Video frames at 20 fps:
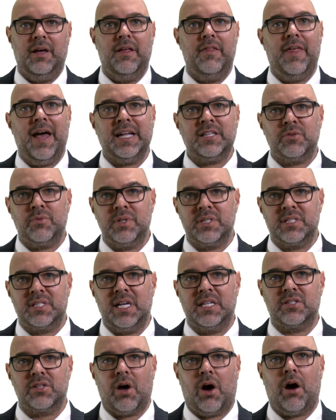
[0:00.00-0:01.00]
That's what
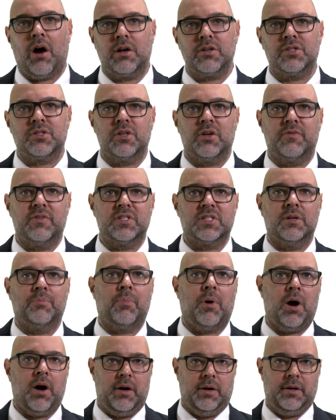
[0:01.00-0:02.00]
sets our service
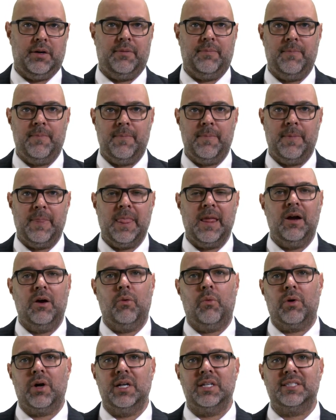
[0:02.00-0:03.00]
apart.
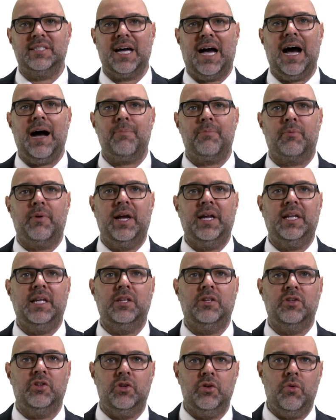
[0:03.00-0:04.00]
We're a
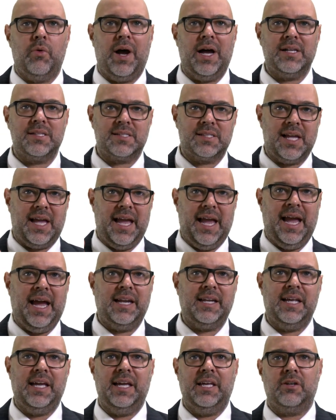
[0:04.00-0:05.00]
top-rated U.S.
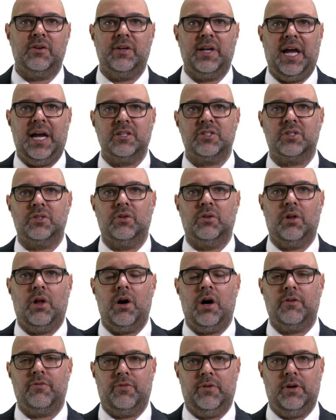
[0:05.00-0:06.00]
and international
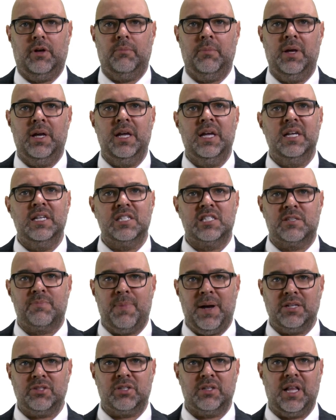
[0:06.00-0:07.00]
law firm,
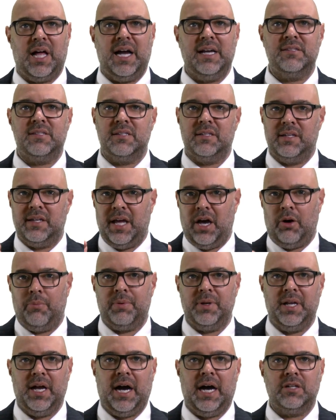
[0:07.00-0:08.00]
specializing in
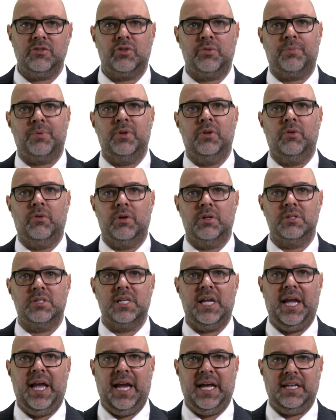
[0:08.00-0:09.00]
helping entrepreneurs
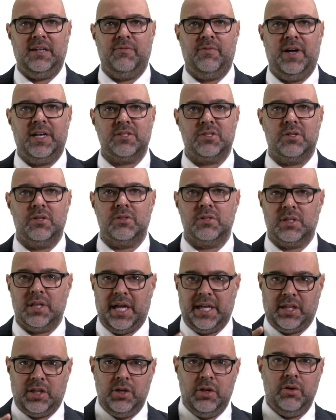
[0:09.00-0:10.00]
and investors
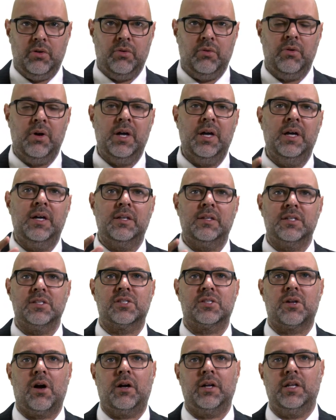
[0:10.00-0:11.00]
like you to
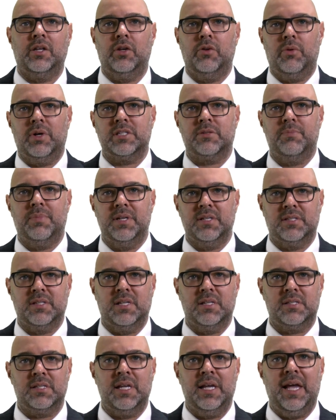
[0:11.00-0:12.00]
start a U.S.
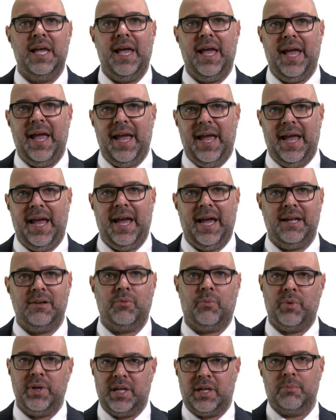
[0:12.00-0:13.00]
business,
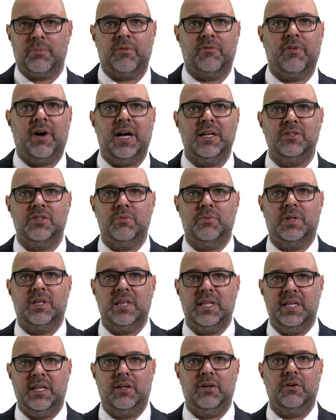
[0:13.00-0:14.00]
and we can provide you with
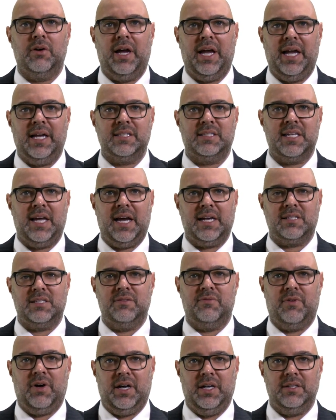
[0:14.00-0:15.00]
legal and tax
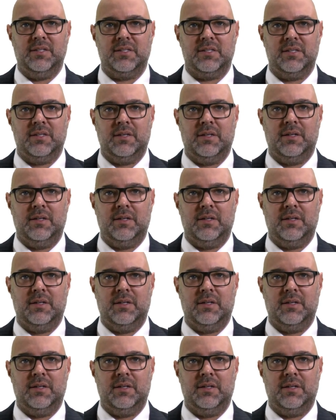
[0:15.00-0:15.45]
advice.